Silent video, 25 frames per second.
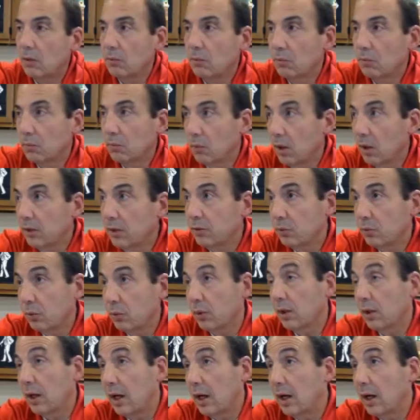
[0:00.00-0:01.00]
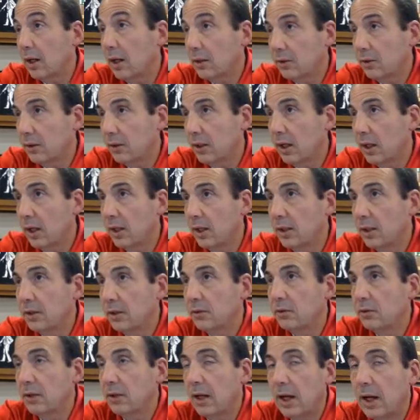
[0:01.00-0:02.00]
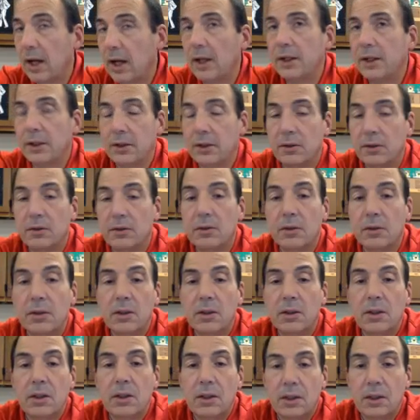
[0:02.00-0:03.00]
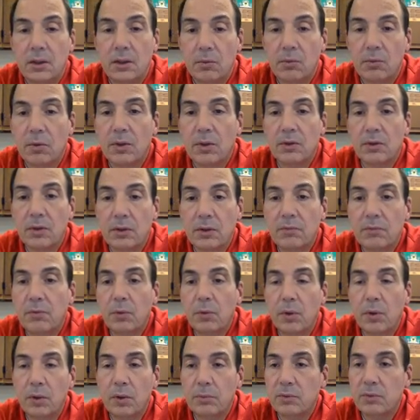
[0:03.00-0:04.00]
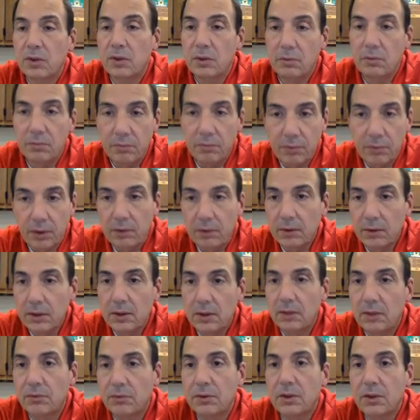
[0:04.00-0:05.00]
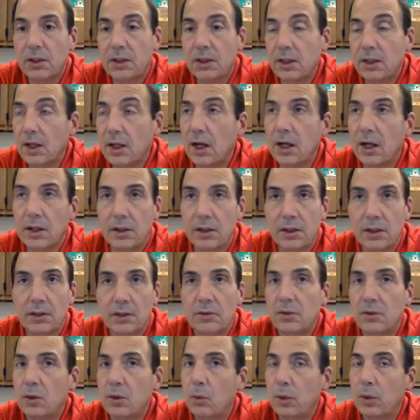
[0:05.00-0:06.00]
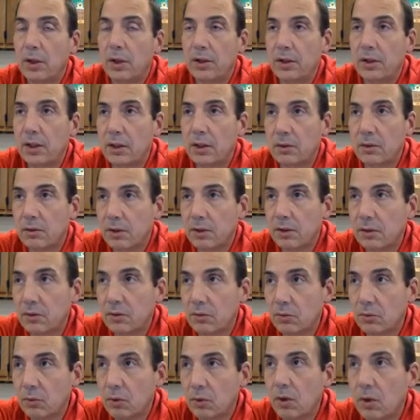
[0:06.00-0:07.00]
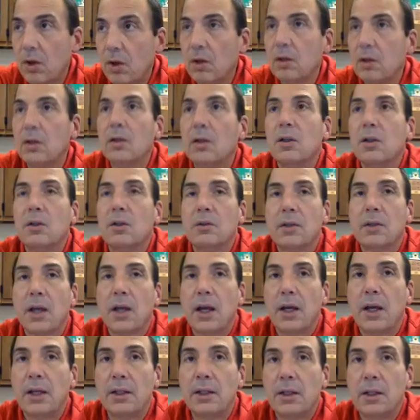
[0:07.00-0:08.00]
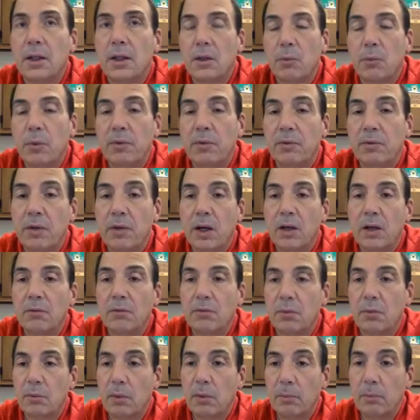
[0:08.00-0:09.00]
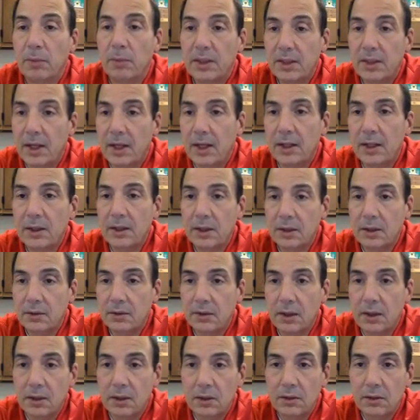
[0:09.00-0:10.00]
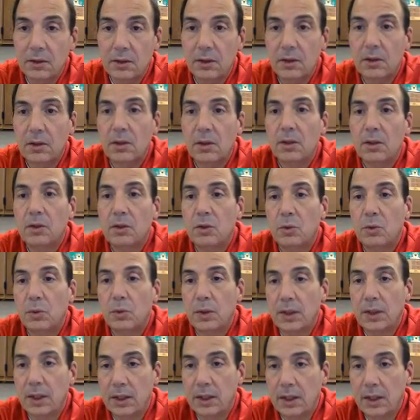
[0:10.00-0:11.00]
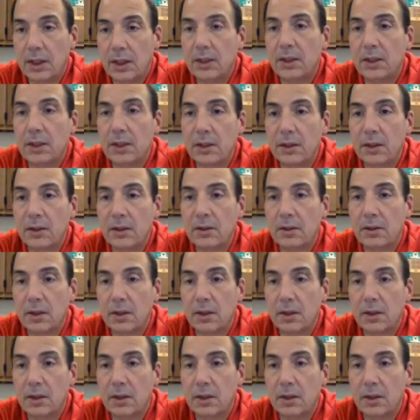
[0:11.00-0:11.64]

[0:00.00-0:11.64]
rust or oxidize iron, the rust that forms is very different than the iron. It's nowhere near as strong. Okay, we've gone from a metallic solid to an ionic